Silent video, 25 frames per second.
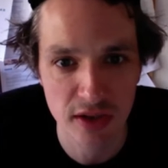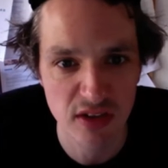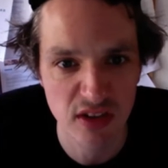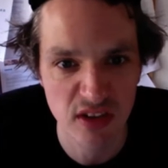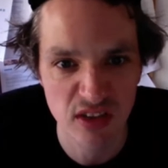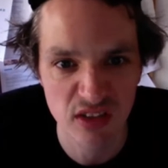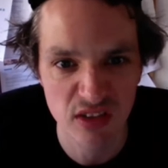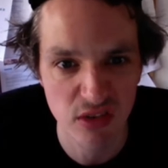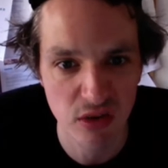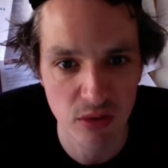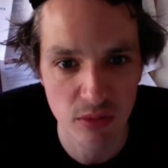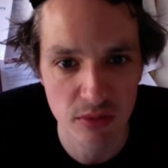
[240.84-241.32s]
and
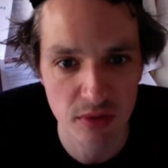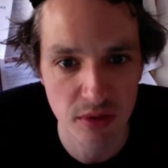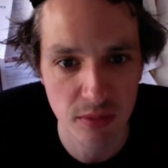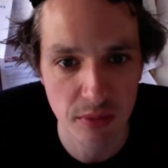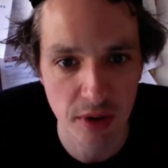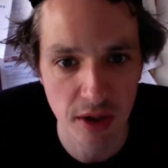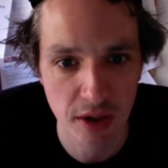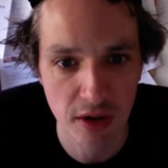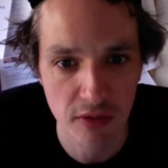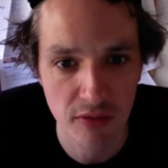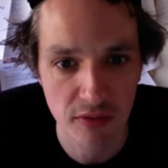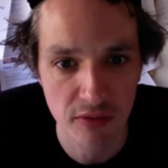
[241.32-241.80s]
dropped it,
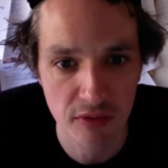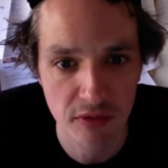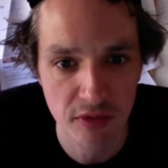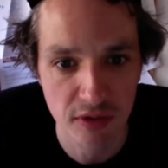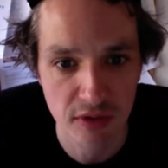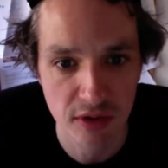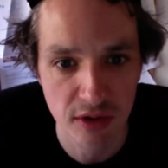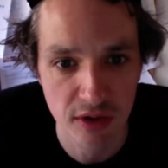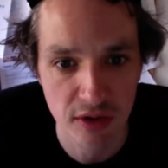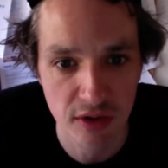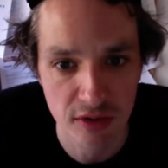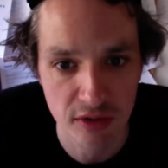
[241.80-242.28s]
but I obviously
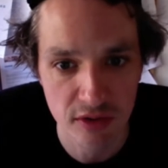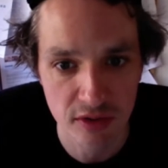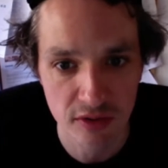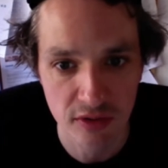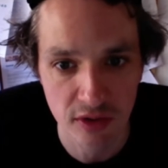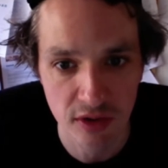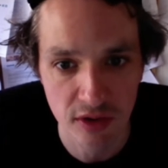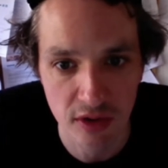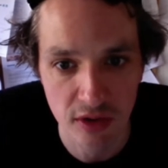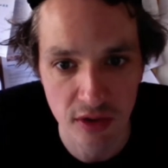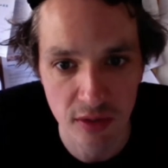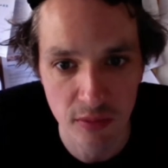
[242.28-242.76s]
didn't, because
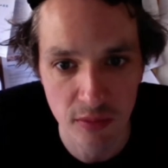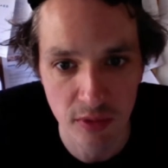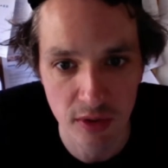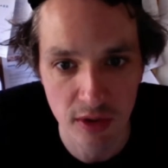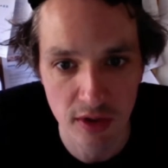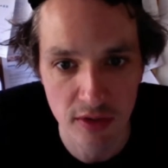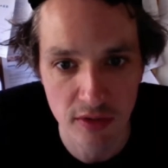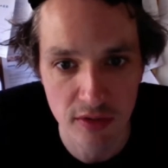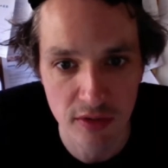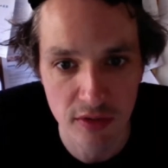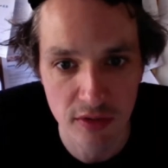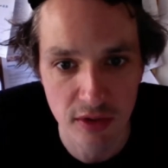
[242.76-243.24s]
when
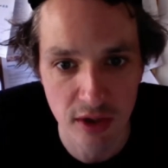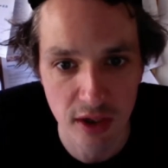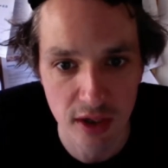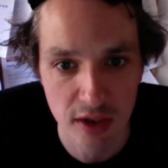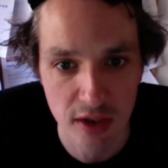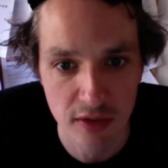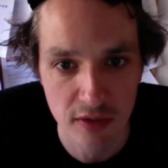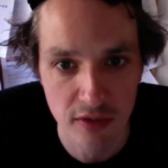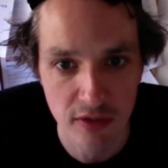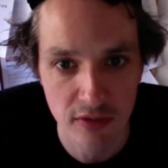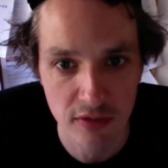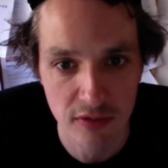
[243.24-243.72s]
I do that,
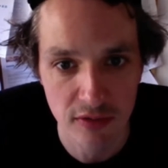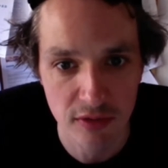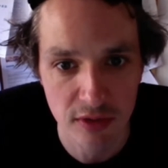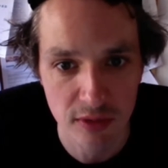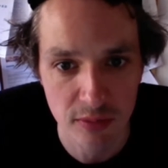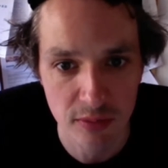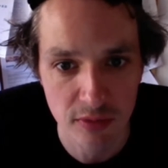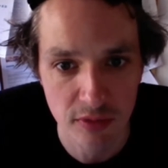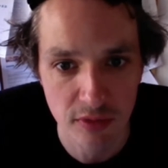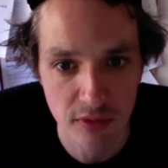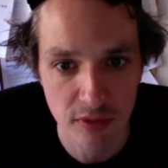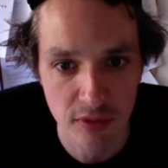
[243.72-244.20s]
it doesn't seem
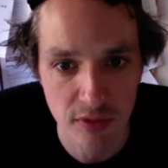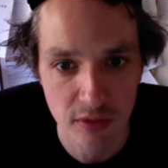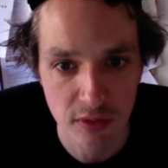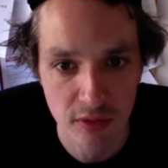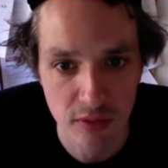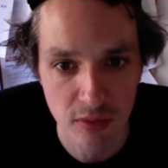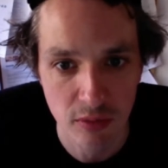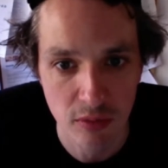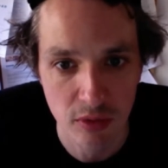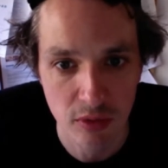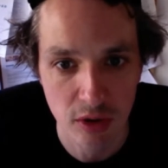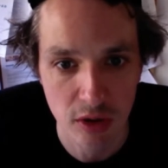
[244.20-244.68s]
to
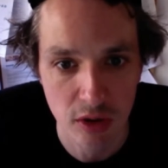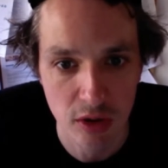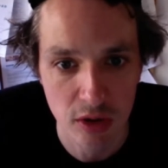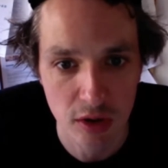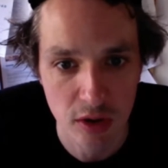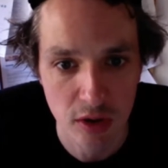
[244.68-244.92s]
work.